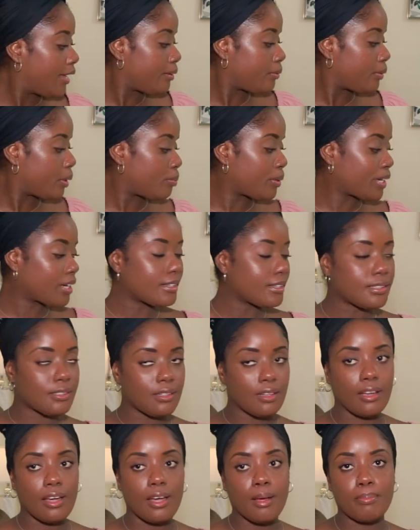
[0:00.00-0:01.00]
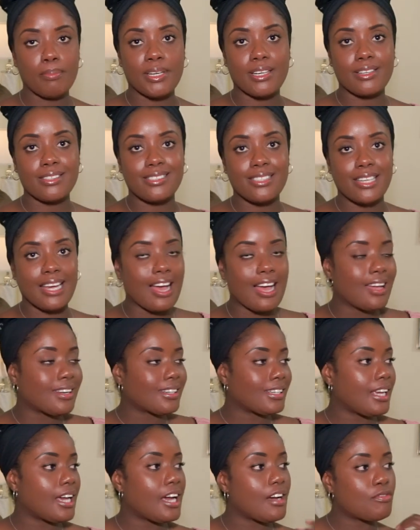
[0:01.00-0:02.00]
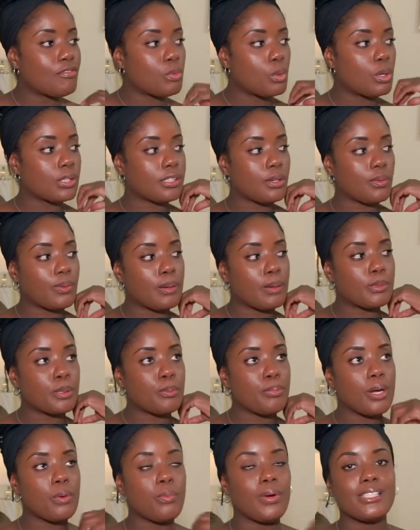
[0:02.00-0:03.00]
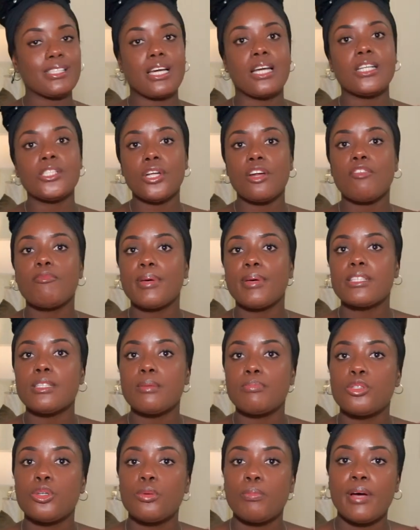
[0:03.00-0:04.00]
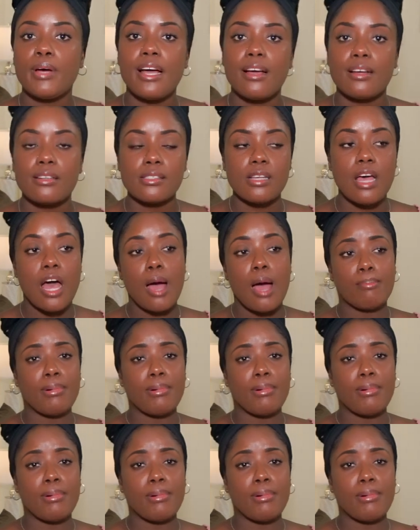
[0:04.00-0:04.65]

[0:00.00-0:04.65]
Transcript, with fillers: anyway, because yeah, because they hardly have water wipes and Pennywise. I should have picked up two packs.